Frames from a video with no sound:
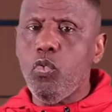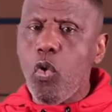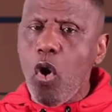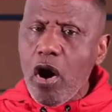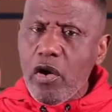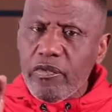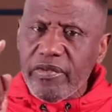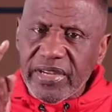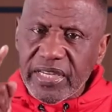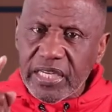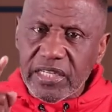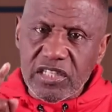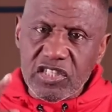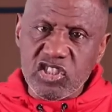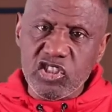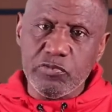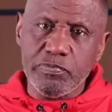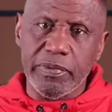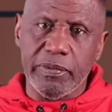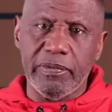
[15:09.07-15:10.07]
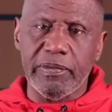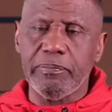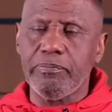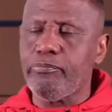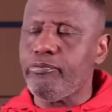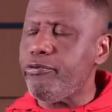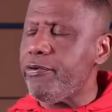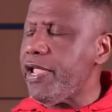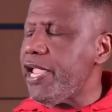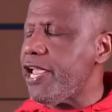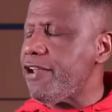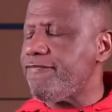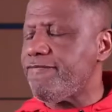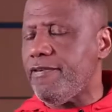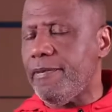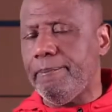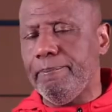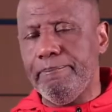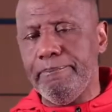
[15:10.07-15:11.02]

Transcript: warring in the spirit, praying for